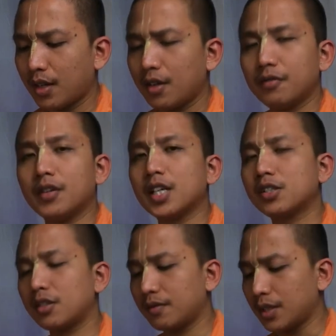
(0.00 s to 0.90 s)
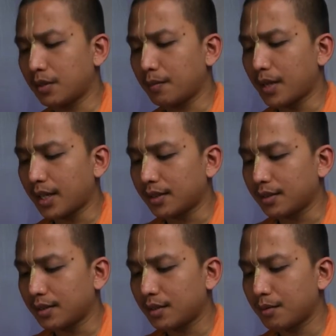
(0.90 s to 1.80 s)
Vasudeva then replied,
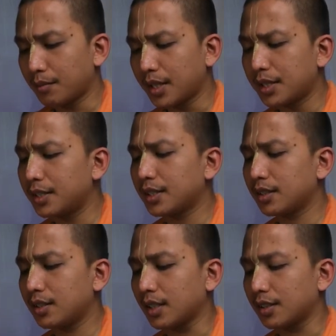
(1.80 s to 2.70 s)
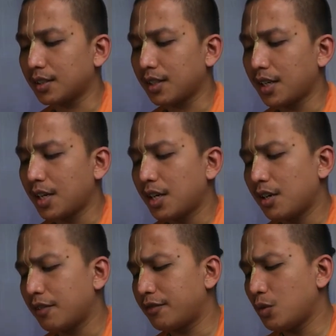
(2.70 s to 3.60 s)
"My dear Nanda,
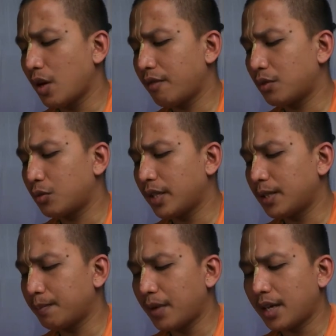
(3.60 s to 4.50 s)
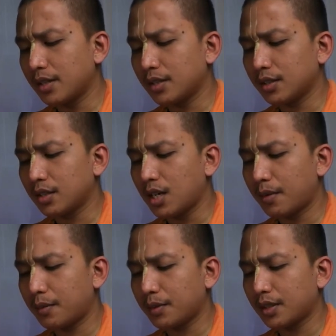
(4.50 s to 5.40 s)
if you have already paid the
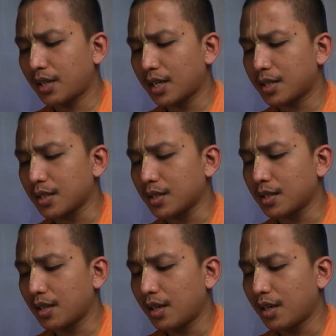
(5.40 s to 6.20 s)
government taxes,